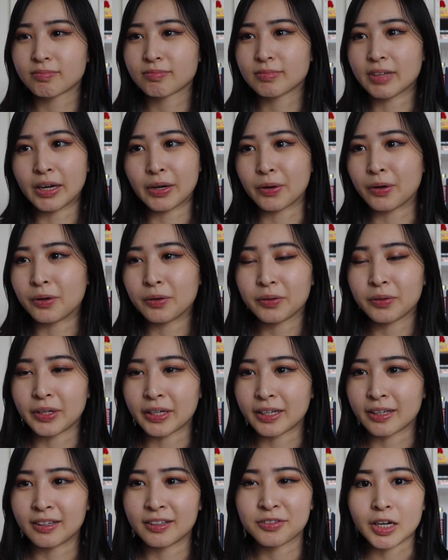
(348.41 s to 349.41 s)
I don't know,
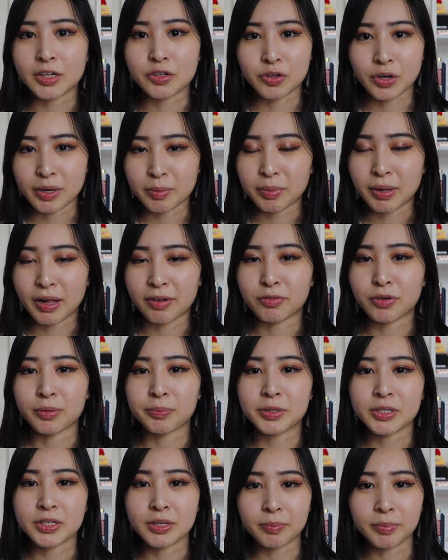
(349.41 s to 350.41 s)
like a, a training platform
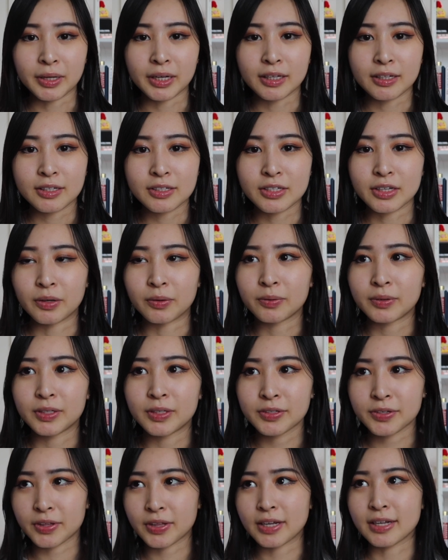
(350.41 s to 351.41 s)
or something. So these
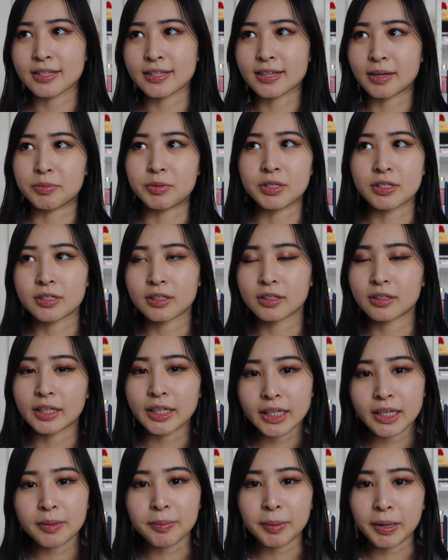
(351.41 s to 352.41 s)
are the things I'm just
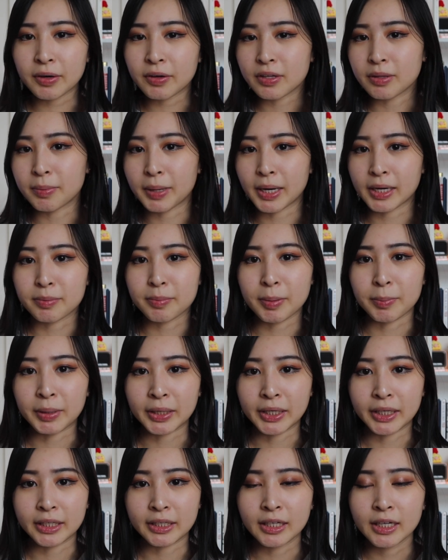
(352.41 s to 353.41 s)
thinking about in the back of my
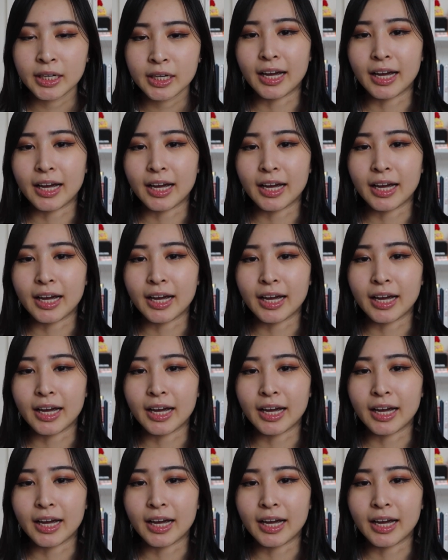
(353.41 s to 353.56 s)
mind.